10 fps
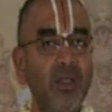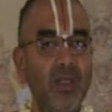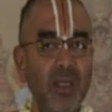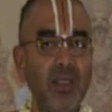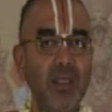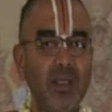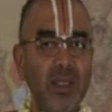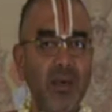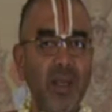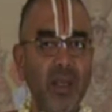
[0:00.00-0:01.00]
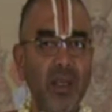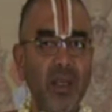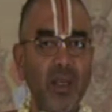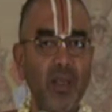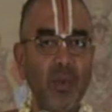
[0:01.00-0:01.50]
Just 7
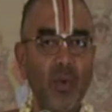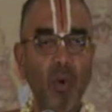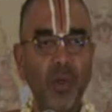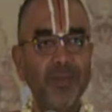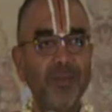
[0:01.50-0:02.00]
years old.